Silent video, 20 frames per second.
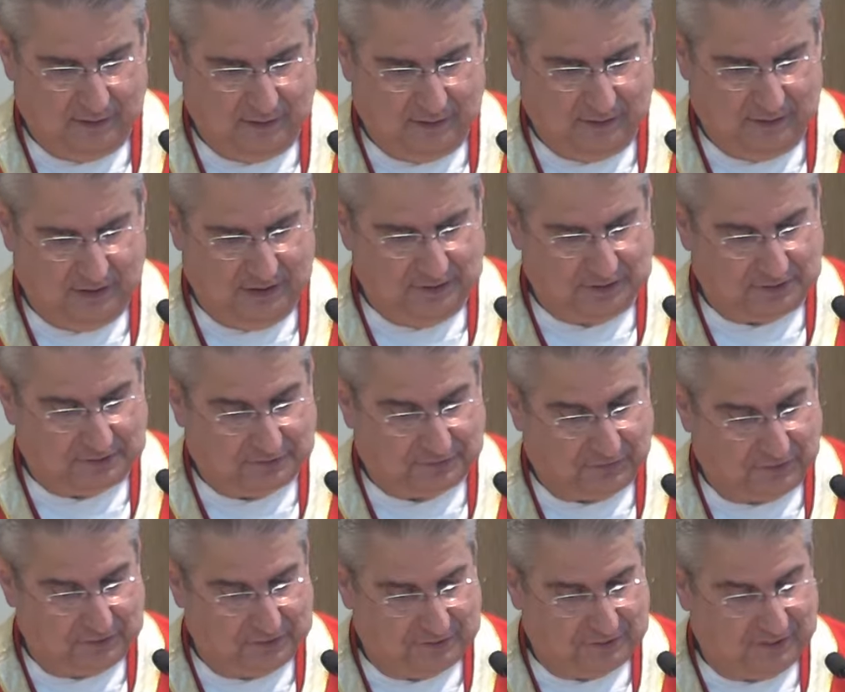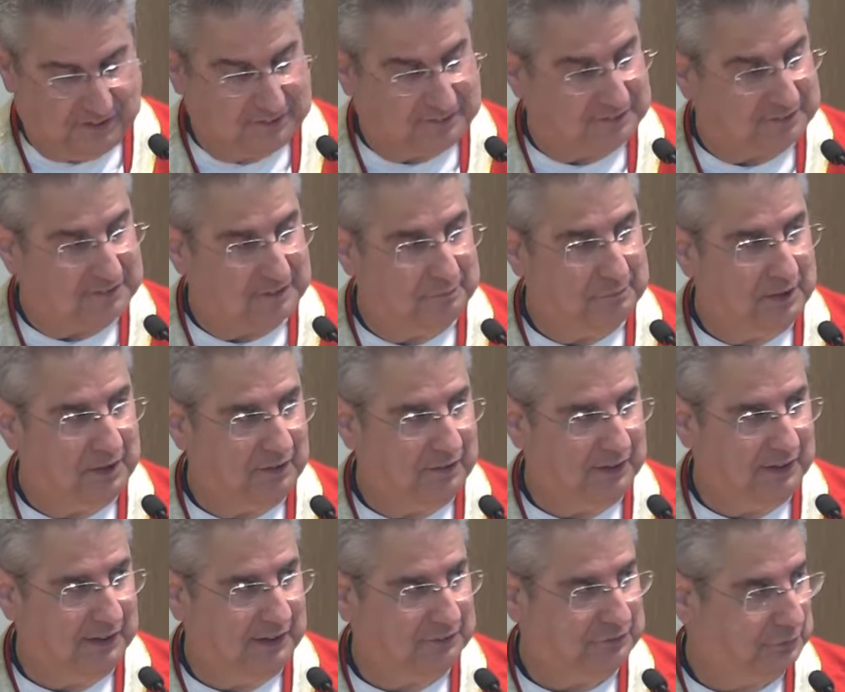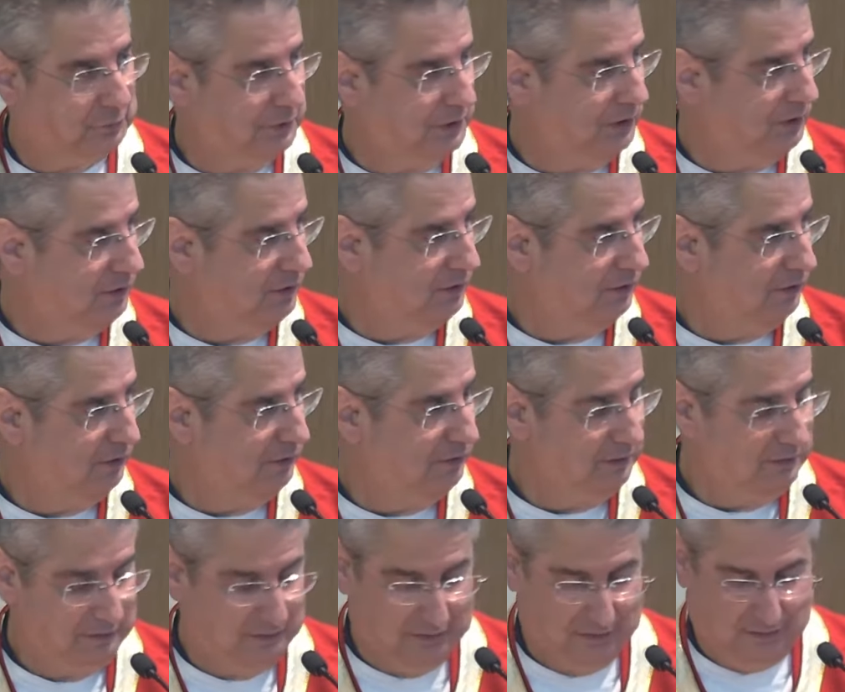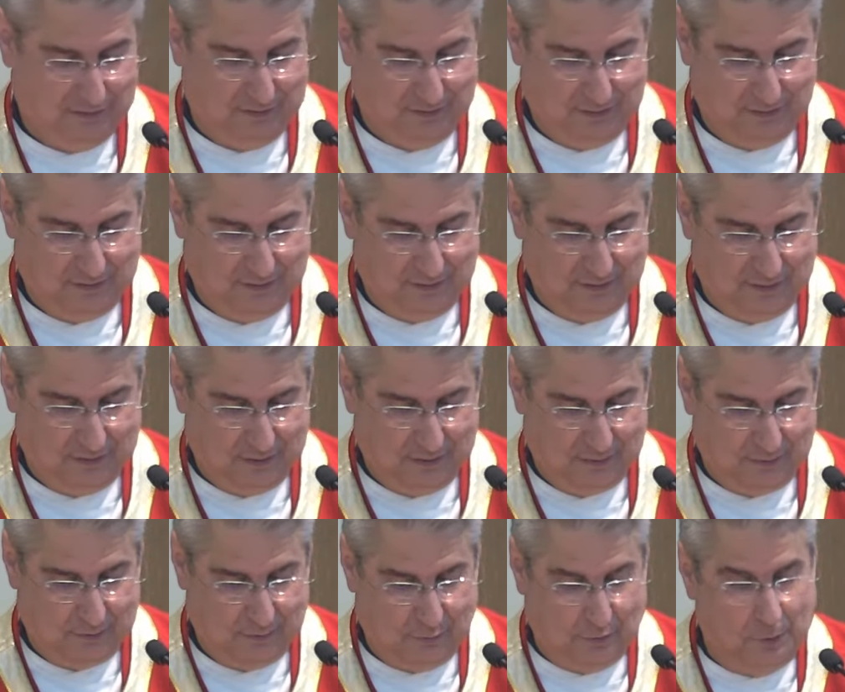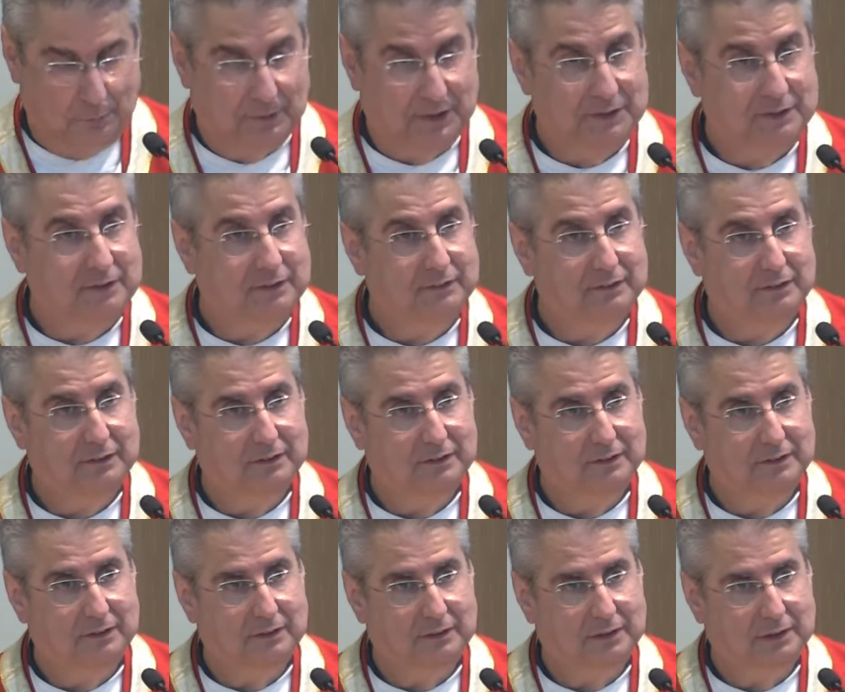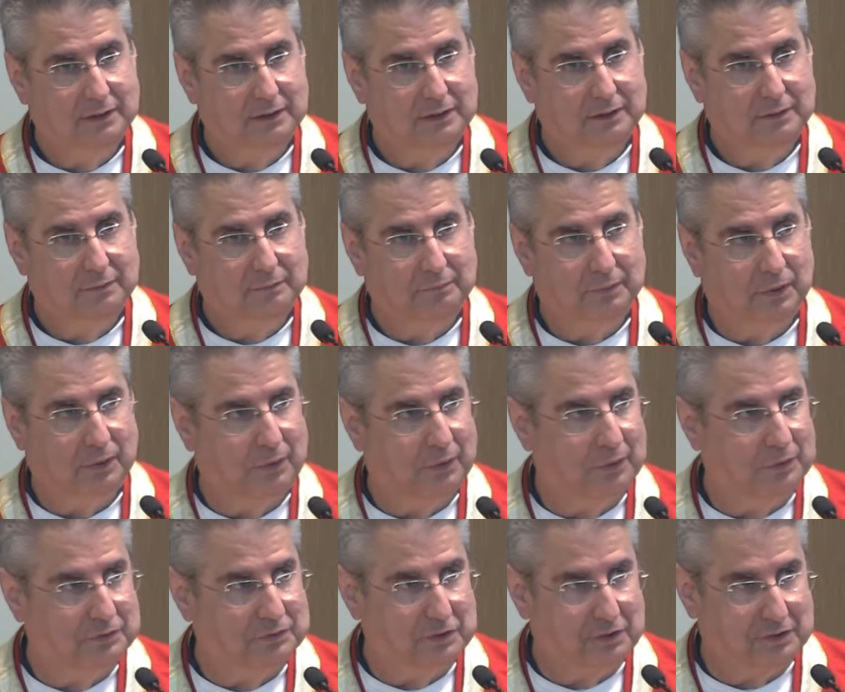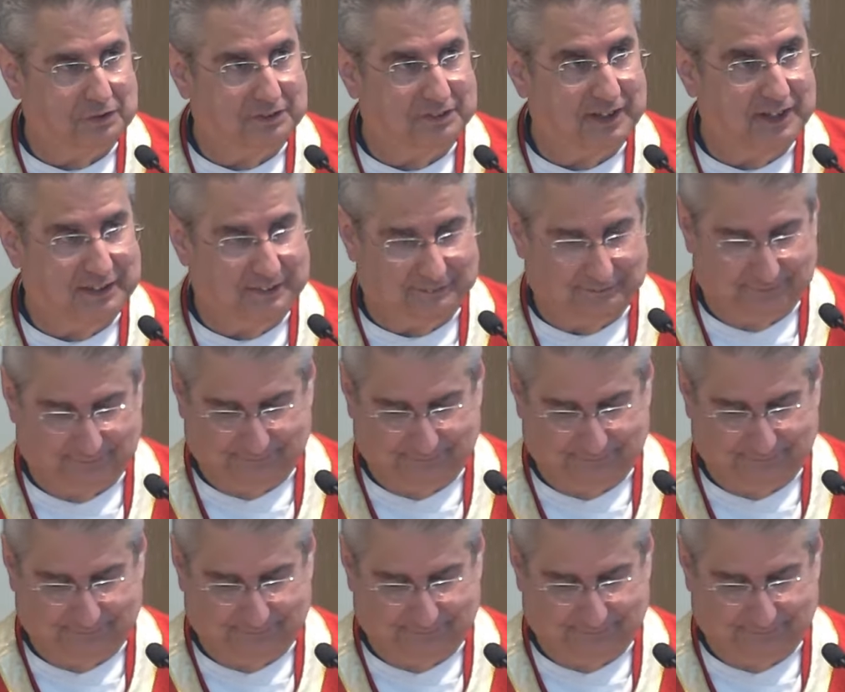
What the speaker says: Jesus first says to Mary, as we heard, "Woman, behold your son."